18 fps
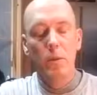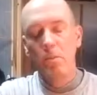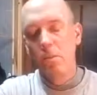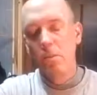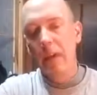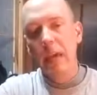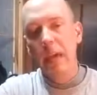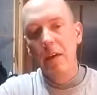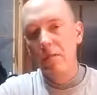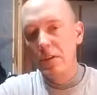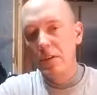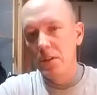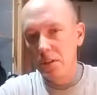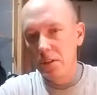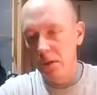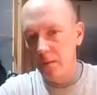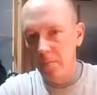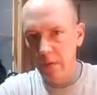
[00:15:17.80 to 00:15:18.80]
canvas
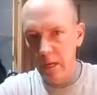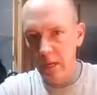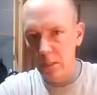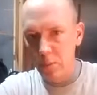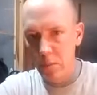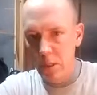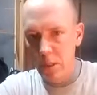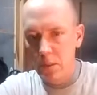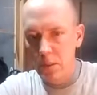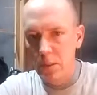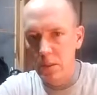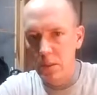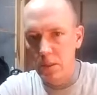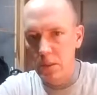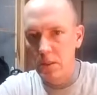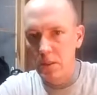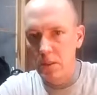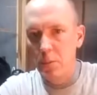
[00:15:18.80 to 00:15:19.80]
is an investment. This
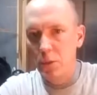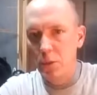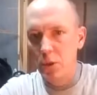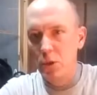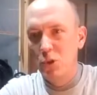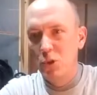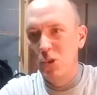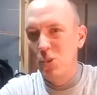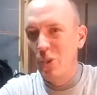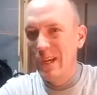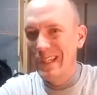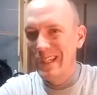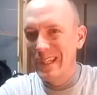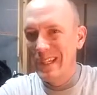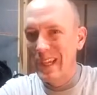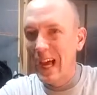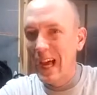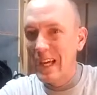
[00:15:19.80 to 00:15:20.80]
isn't something you should wait
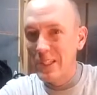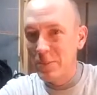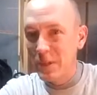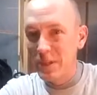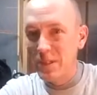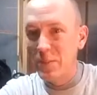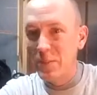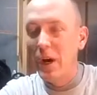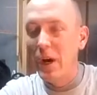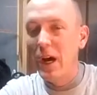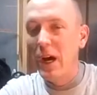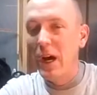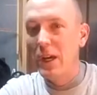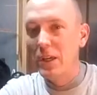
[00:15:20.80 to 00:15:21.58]
to the last minute to buy.